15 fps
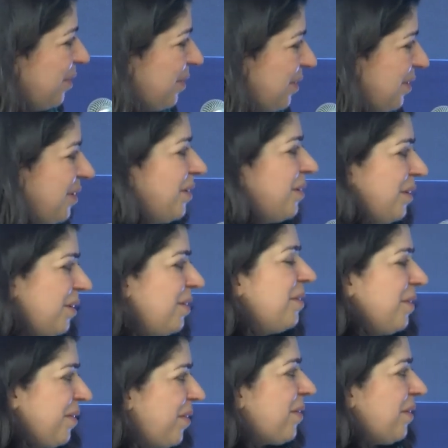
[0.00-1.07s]
He, he really
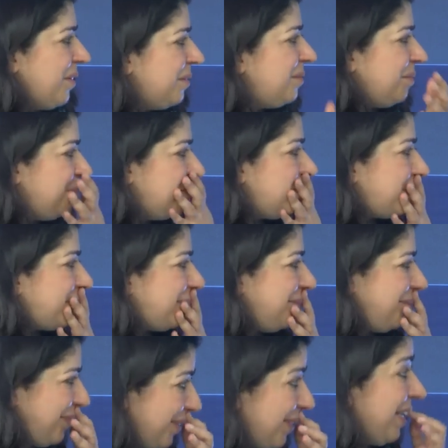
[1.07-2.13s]
is one of the
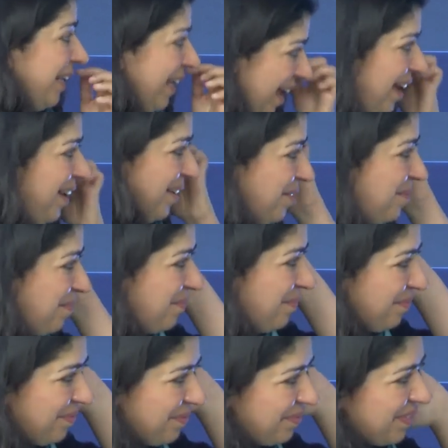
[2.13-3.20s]
central characters for
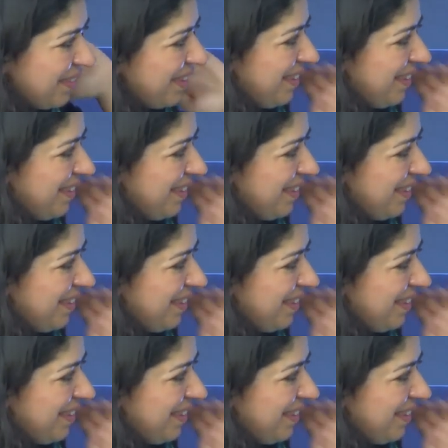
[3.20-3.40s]
me.